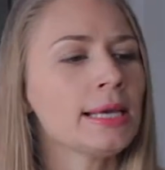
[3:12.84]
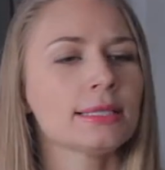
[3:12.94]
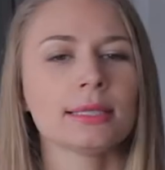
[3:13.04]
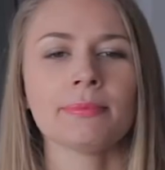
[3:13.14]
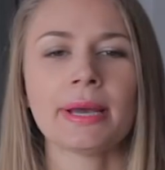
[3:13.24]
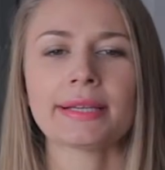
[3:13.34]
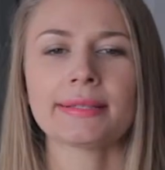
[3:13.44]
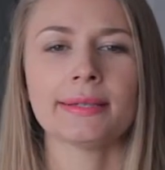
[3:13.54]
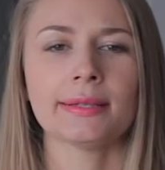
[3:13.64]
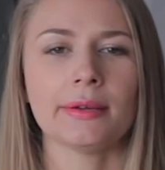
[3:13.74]
She
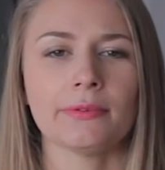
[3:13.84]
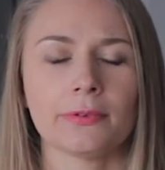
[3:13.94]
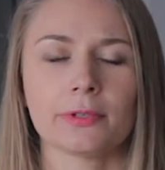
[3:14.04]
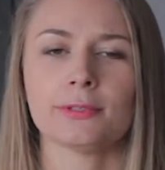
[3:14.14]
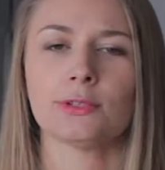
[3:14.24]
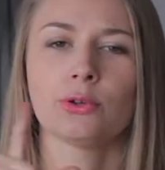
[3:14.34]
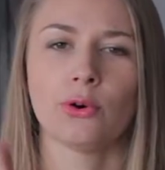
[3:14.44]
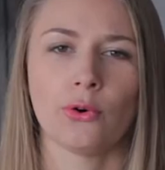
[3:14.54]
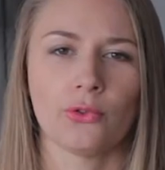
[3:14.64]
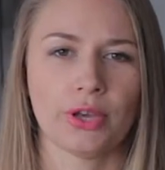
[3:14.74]
makes an effort to
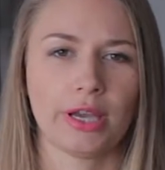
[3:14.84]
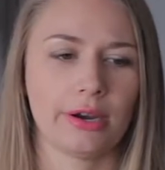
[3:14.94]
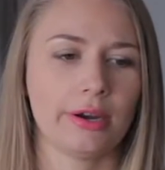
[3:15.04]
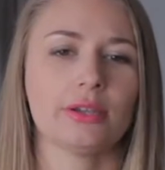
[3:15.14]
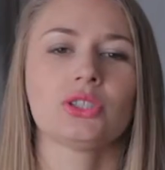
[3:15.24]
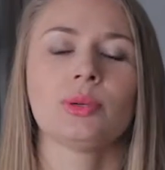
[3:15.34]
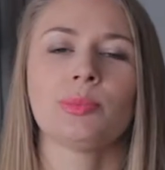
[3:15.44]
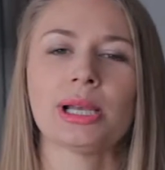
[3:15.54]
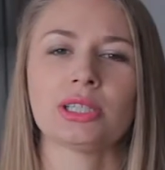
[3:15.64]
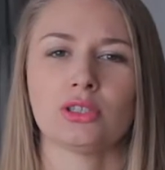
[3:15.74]
go there. She
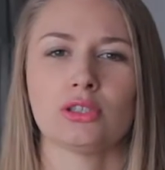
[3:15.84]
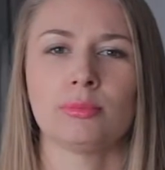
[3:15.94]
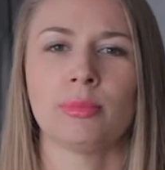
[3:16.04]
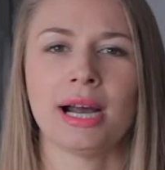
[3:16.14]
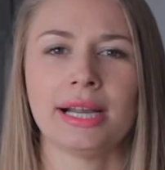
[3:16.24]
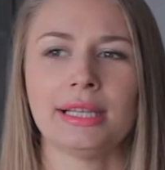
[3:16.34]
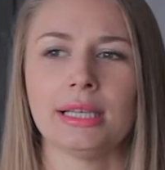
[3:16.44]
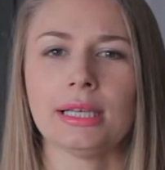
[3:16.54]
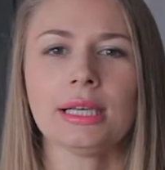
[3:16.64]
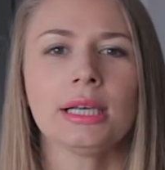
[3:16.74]
pays her
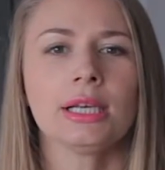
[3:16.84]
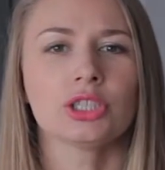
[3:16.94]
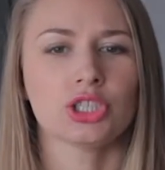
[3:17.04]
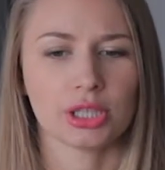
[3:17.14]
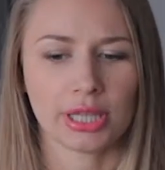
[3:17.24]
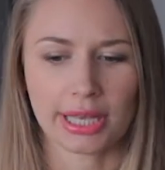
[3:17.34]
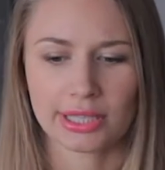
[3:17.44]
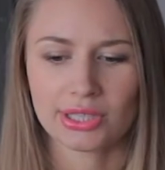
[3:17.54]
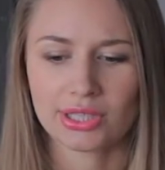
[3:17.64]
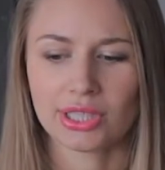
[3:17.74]
money. She
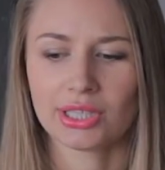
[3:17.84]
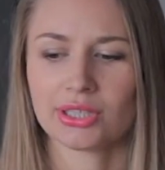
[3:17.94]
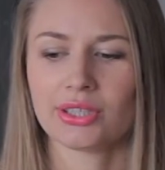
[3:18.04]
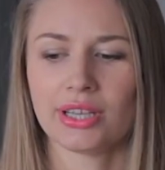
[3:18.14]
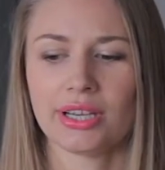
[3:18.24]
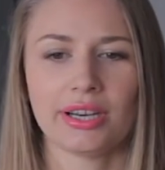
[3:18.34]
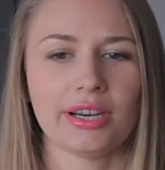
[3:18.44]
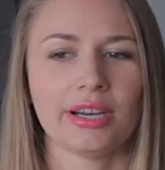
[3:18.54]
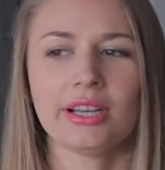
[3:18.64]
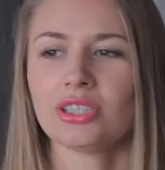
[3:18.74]
like sits
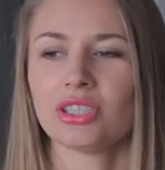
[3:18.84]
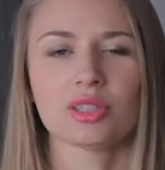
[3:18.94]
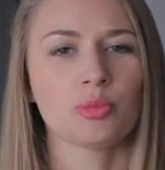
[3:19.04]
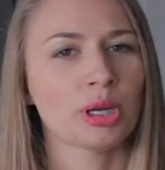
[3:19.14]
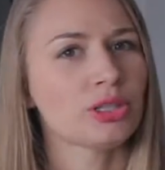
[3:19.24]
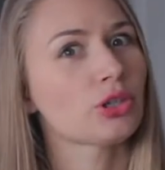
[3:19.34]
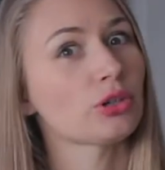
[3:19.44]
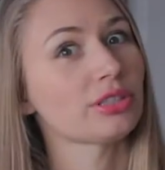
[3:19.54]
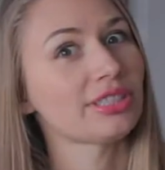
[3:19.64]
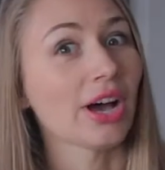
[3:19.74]
there, she spends
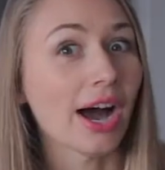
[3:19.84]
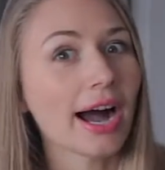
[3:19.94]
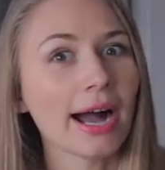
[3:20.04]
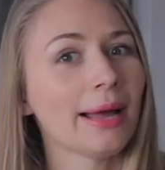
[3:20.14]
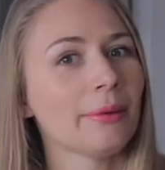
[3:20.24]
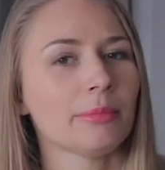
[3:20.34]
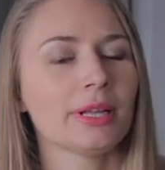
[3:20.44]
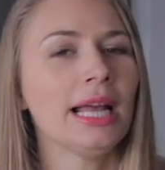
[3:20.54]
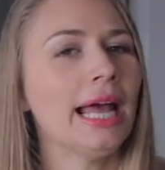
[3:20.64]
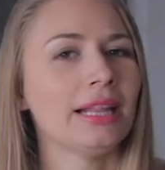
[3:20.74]
her time,
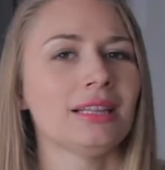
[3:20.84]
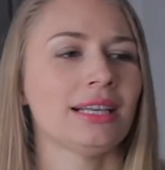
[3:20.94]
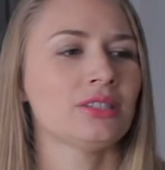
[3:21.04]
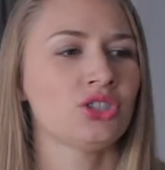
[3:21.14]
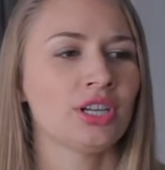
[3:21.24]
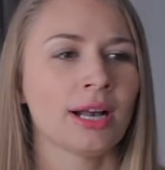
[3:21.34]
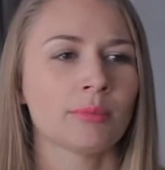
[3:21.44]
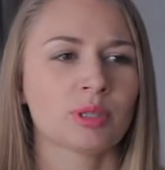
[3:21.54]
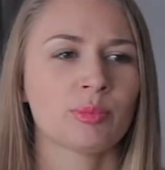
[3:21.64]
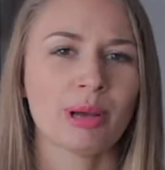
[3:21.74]
and then she
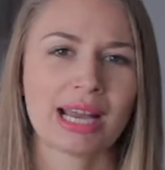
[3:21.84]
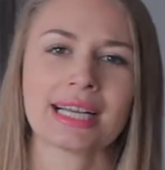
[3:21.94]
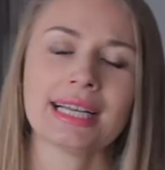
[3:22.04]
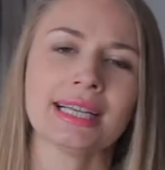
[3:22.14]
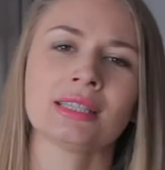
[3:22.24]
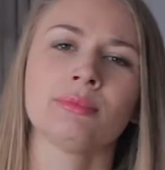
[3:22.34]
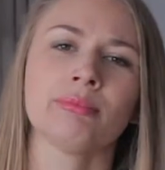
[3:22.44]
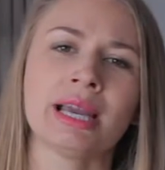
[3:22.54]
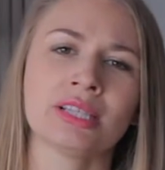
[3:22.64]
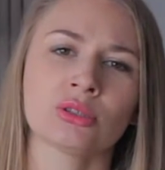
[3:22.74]
comes back and
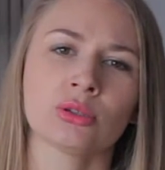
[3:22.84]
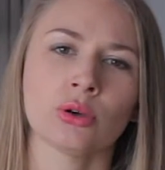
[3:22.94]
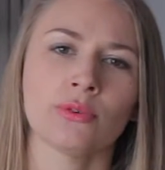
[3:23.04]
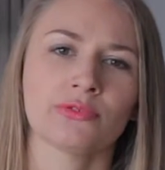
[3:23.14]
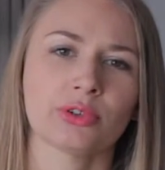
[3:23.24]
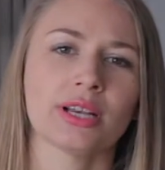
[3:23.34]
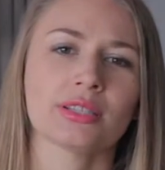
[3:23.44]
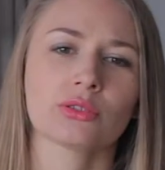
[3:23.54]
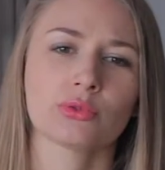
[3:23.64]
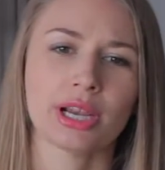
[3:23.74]
imagine her
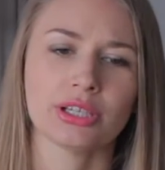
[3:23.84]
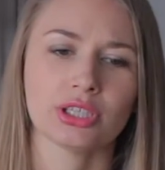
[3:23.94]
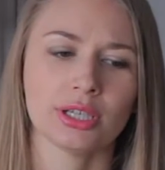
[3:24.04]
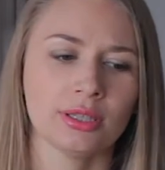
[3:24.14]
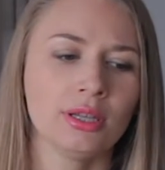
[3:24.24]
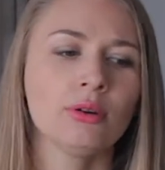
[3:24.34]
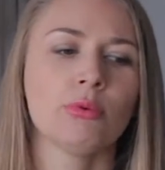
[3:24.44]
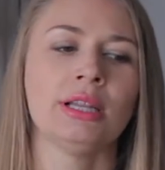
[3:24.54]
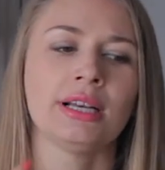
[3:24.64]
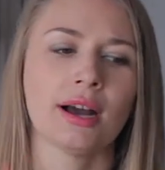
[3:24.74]
frustration
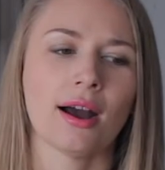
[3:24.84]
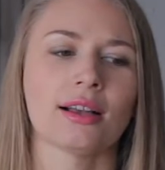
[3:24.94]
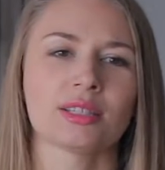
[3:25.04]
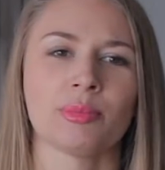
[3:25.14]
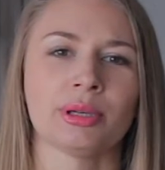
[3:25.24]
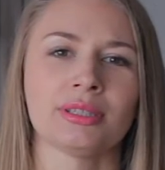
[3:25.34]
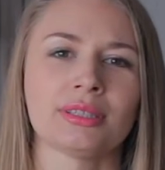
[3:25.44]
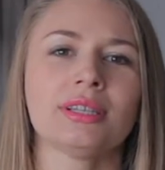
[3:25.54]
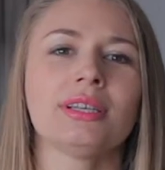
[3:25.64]
when husband